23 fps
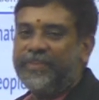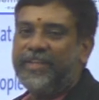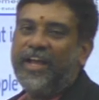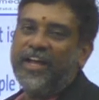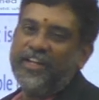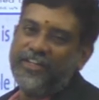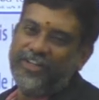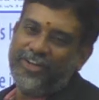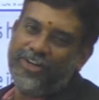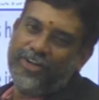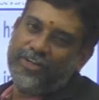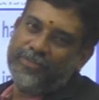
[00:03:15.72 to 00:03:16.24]

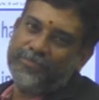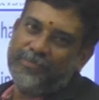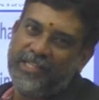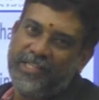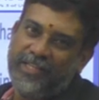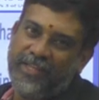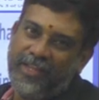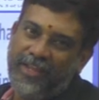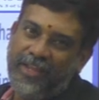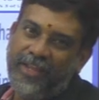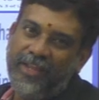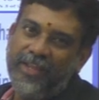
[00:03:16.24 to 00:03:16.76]
Yeah,
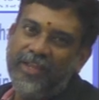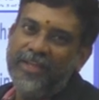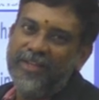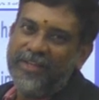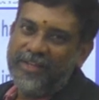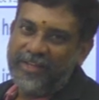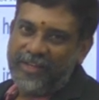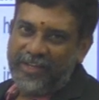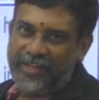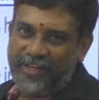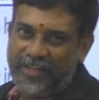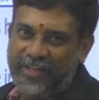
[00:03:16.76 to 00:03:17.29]
normally
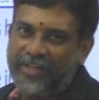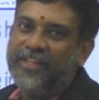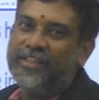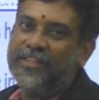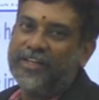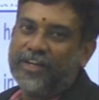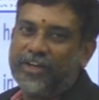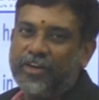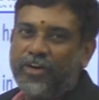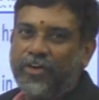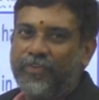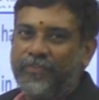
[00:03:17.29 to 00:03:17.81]
in
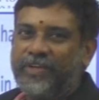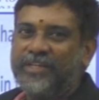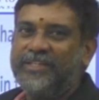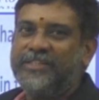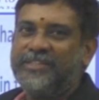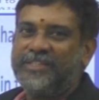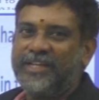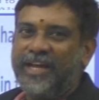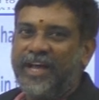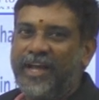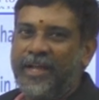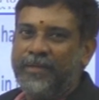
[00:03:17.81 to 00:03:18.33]
the COVID
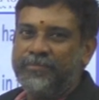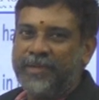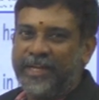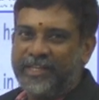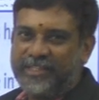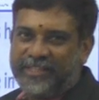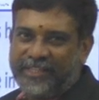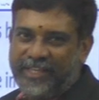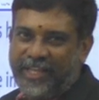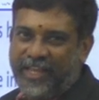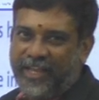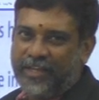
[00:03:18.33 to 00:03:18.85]
time,
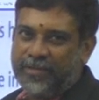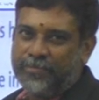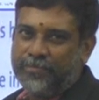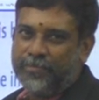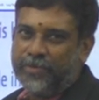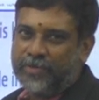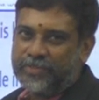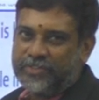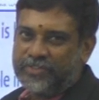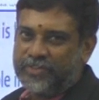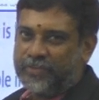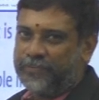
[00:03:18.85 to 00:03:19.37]
I think
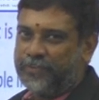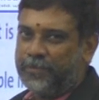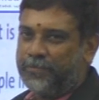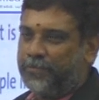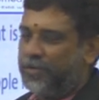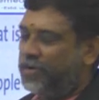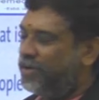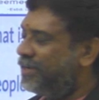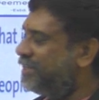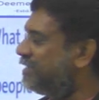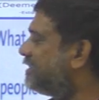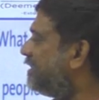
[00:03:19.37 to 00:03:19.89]
most of the
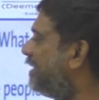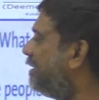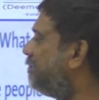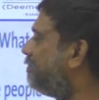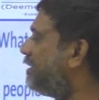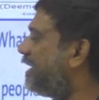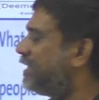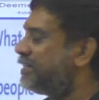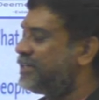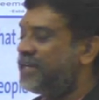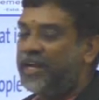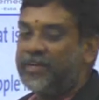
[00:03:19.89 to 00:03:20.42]
boys, they
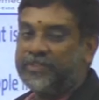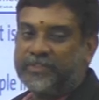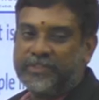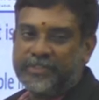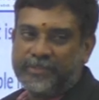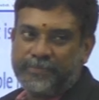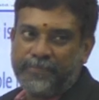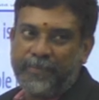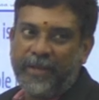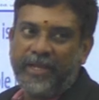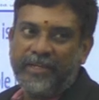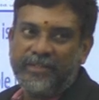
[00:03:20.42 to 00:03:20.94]
might have
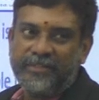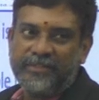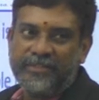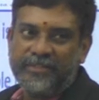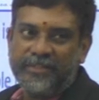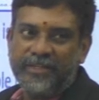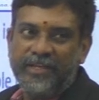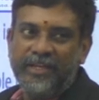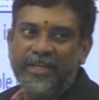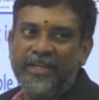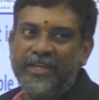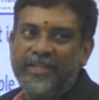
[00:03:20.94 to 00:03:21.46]
spent
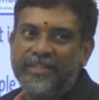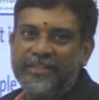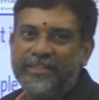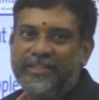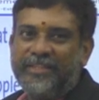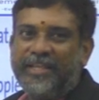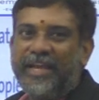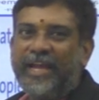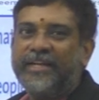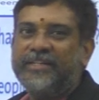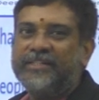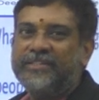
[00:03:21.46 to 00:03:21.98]

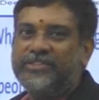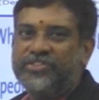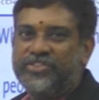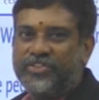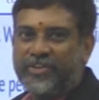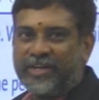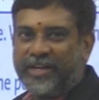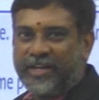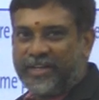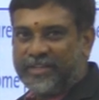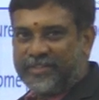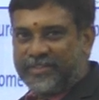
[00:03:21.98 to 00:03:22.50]
their
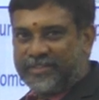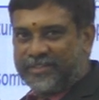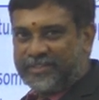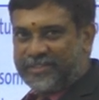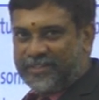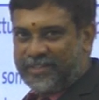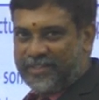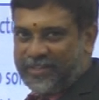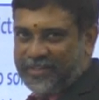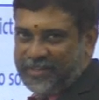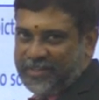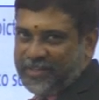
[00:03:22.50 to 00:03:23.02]

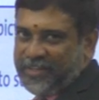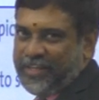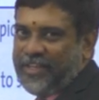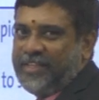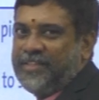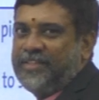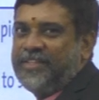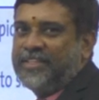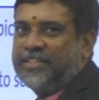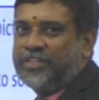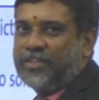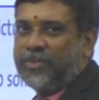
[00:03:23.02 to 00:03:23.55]
dress
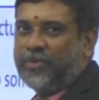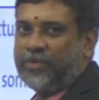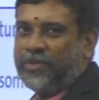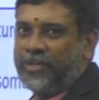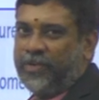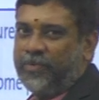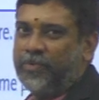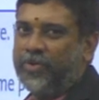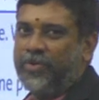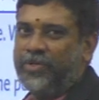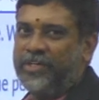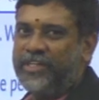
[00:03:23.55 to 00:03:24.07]
in this
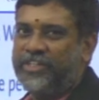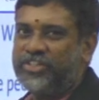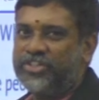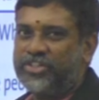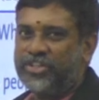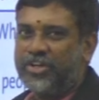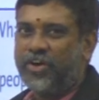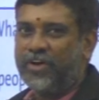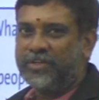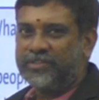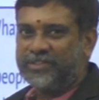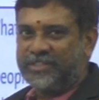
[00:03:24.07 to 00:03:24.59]
only
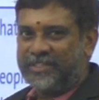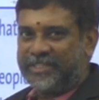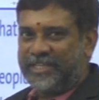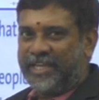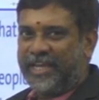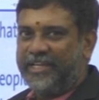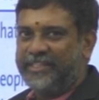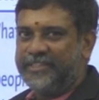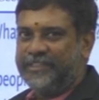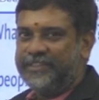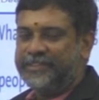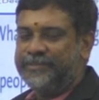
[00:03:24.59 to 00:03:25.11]
shorts
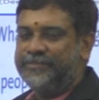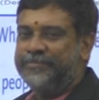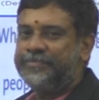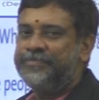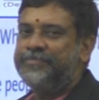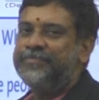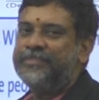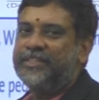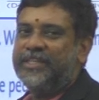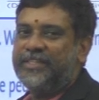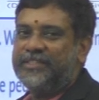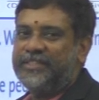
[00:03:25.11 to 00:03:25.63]
and
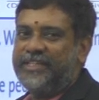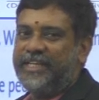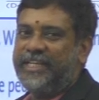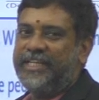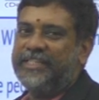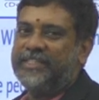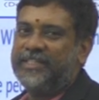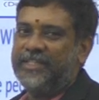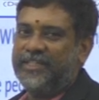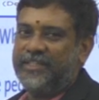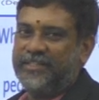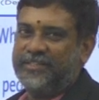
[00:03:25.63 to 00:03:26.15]

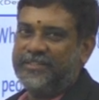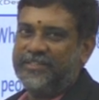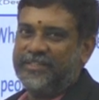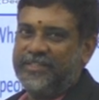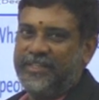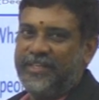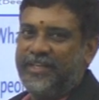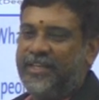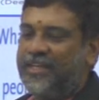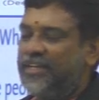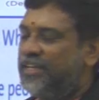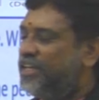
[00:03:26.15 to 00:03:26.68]
t-shirts.